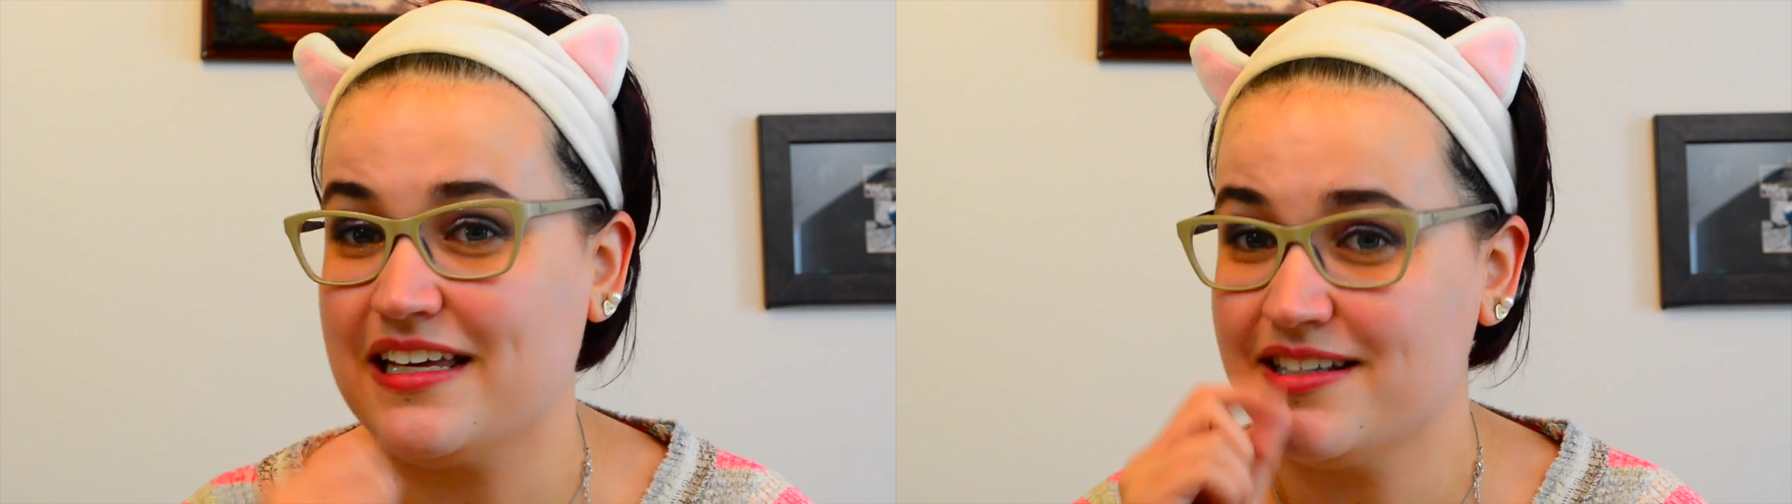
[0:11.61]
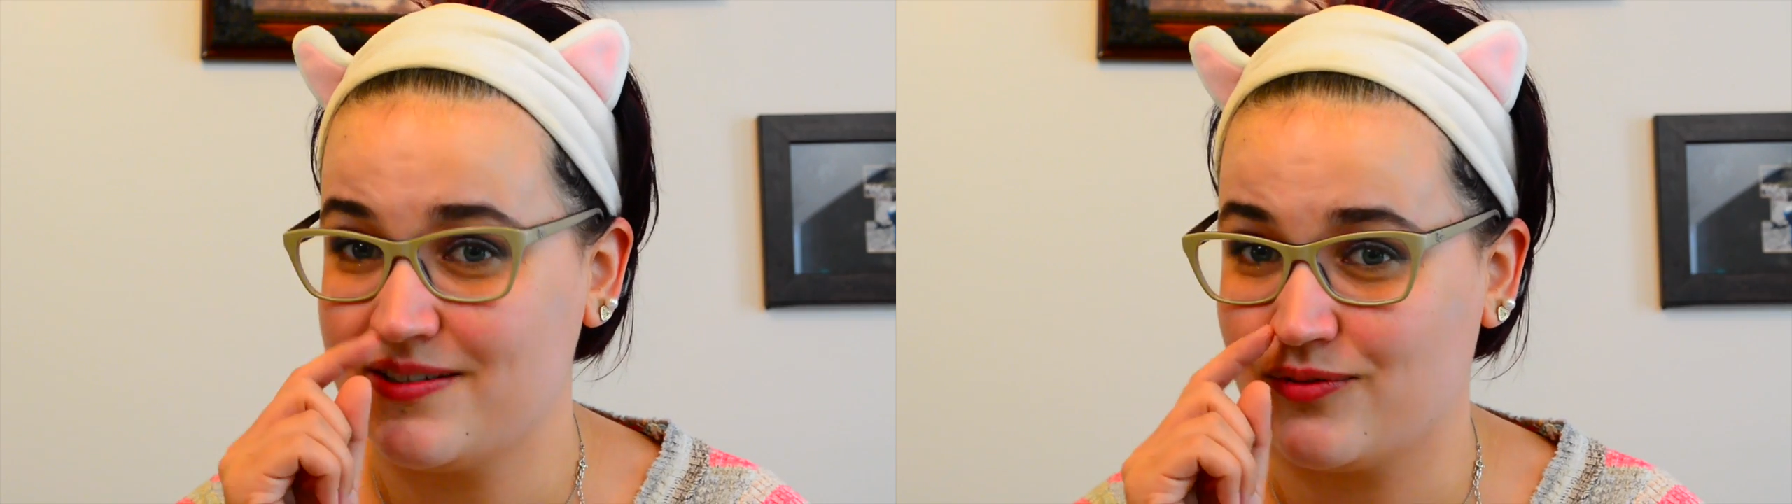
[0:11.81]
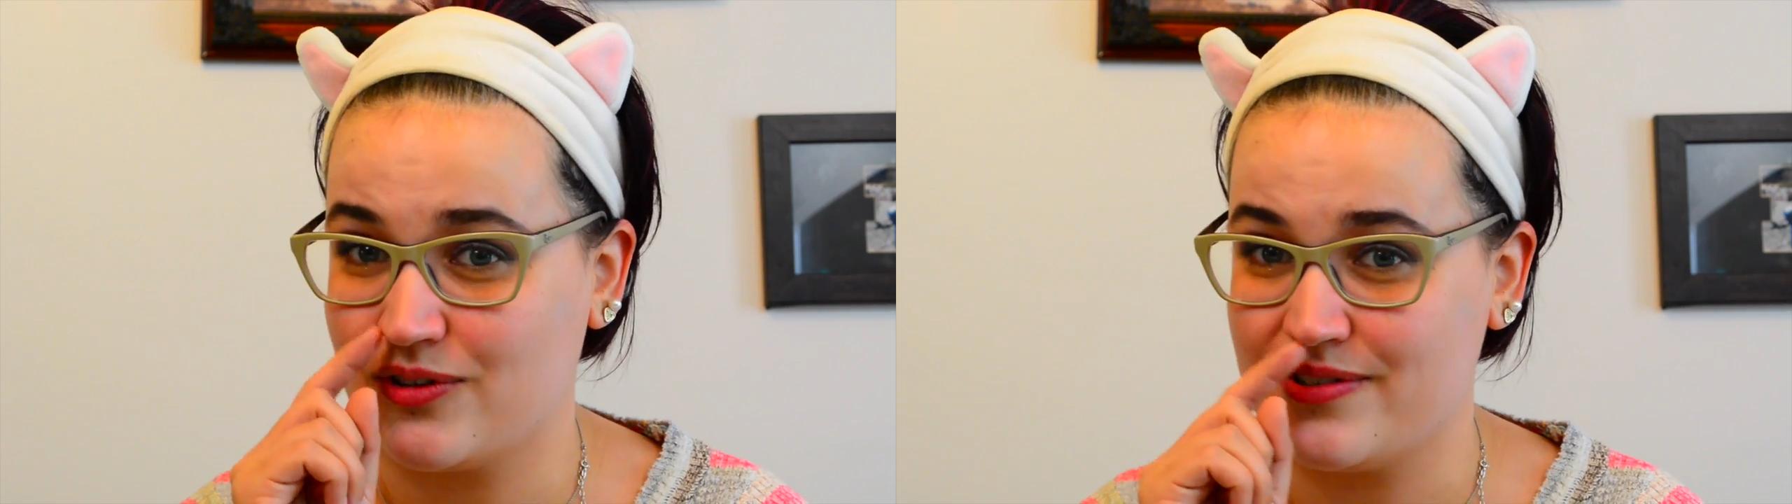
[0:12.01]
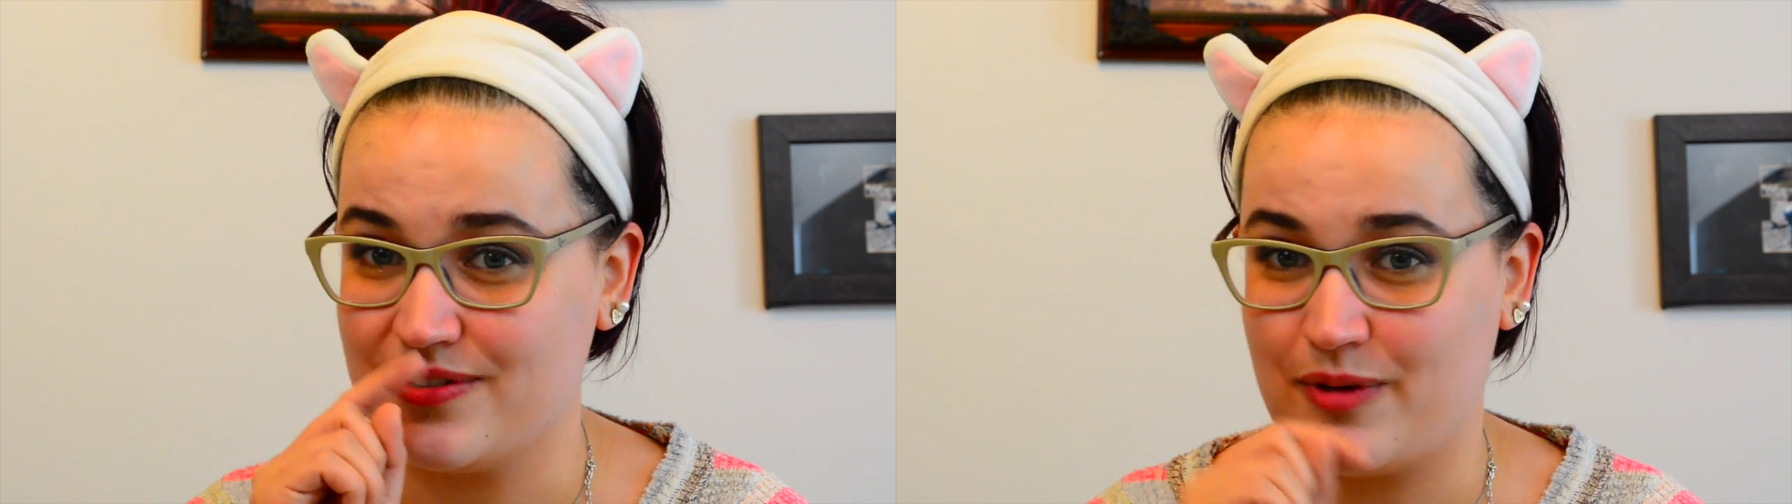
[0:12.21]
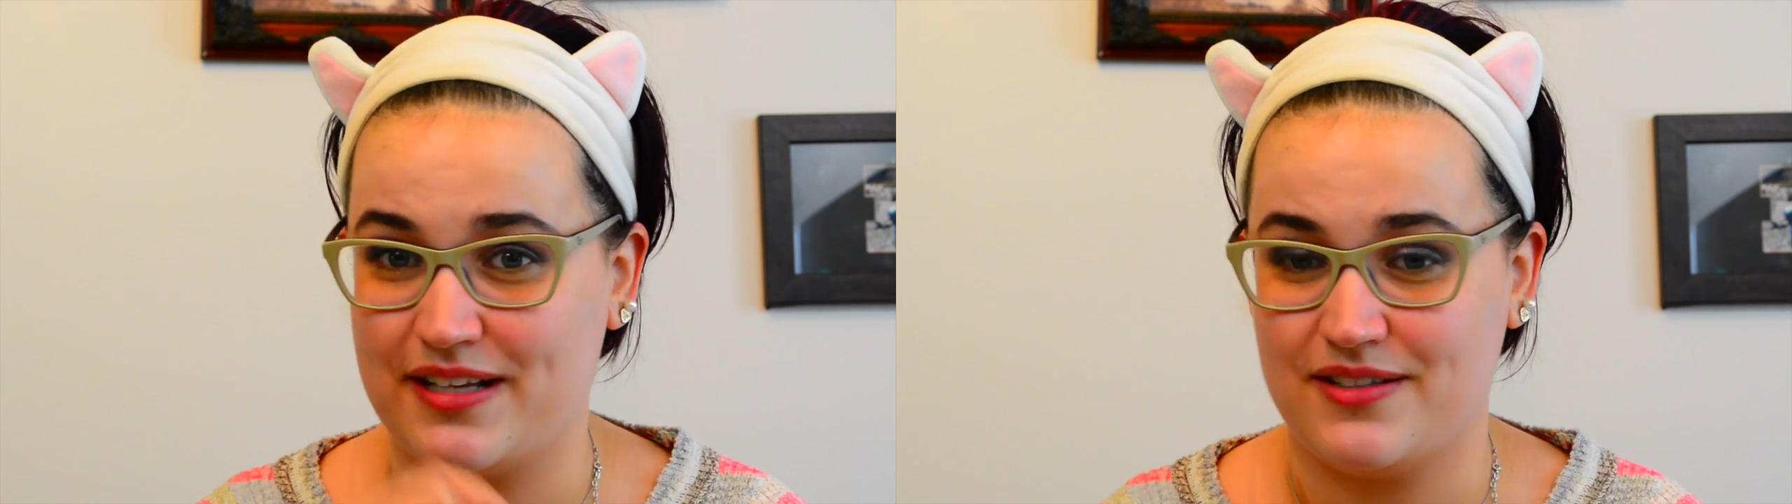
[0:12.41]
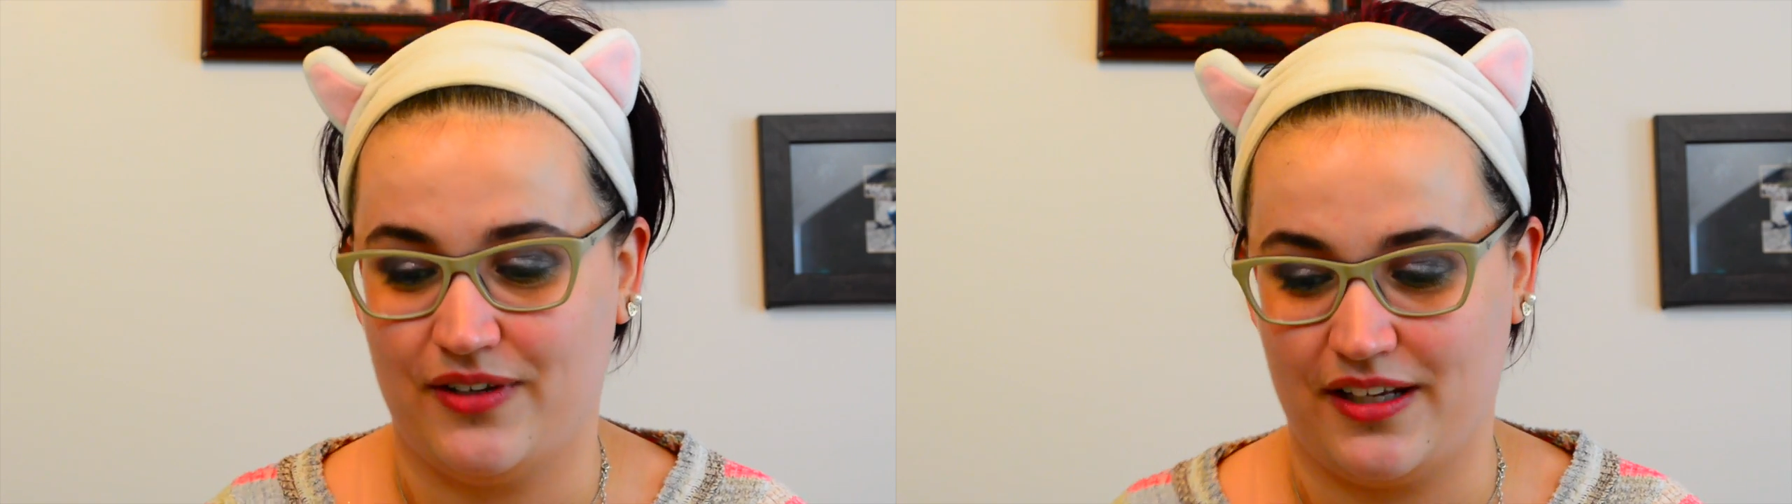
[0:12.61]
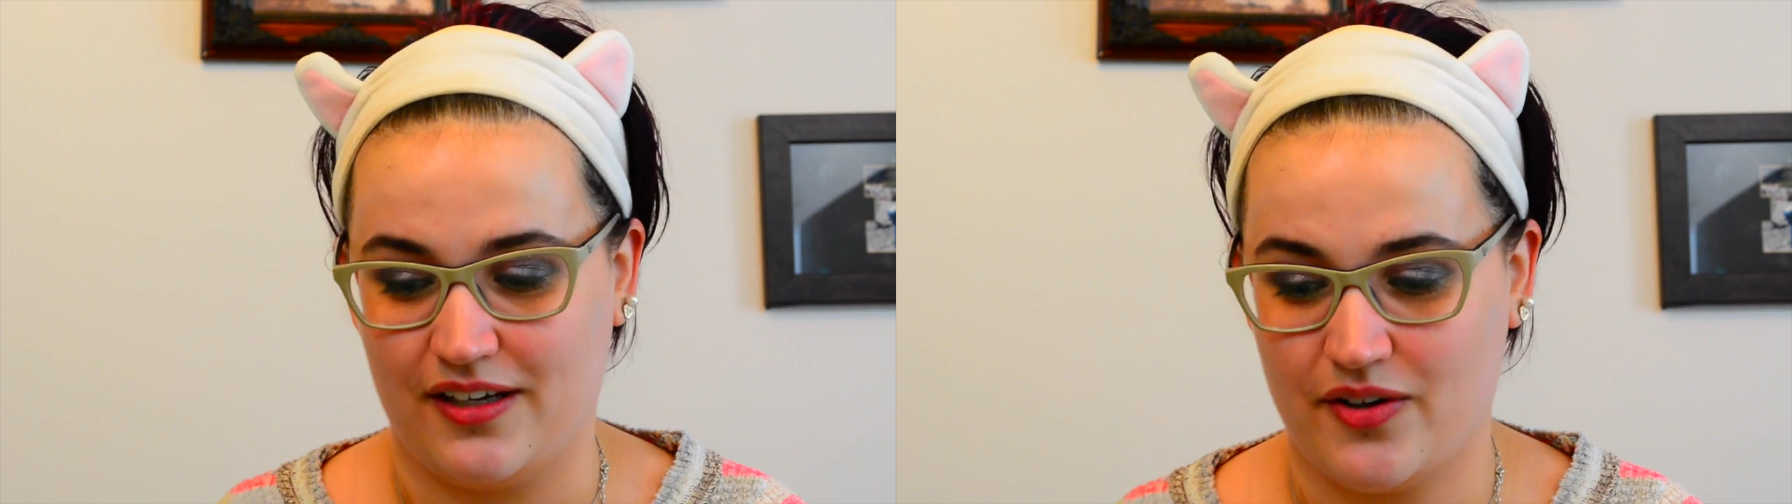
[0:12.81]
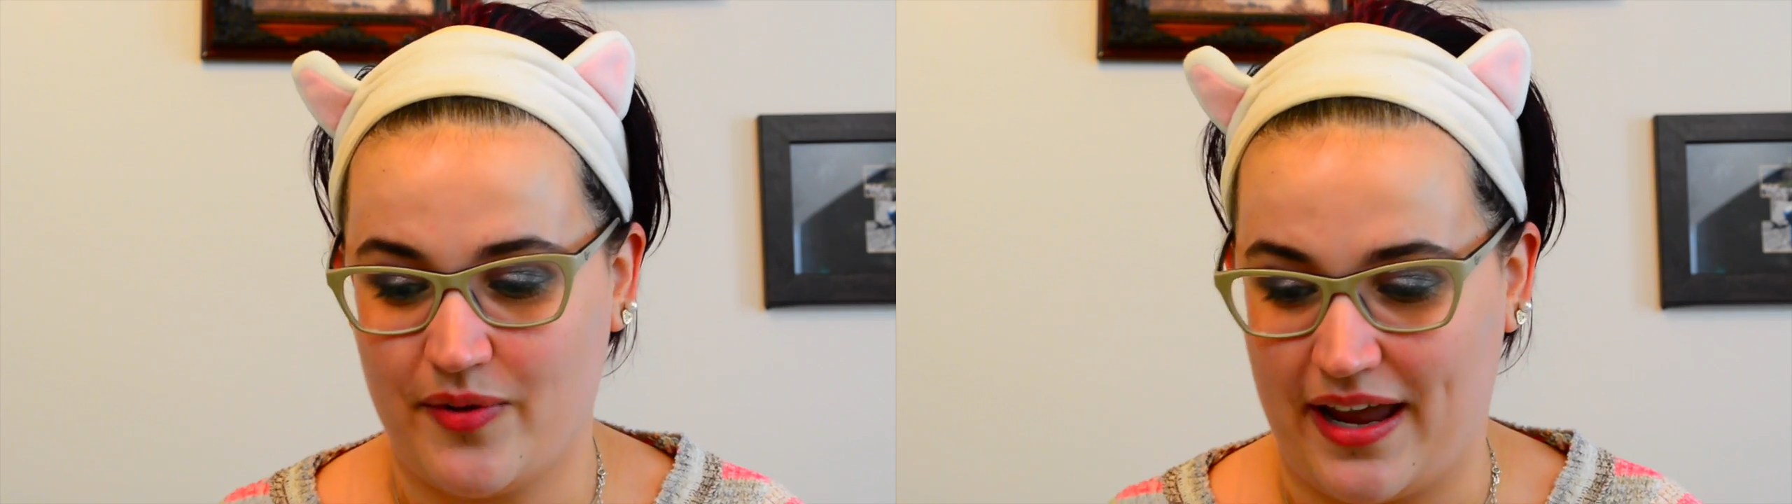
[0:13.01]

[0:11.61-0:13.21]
East versus West video,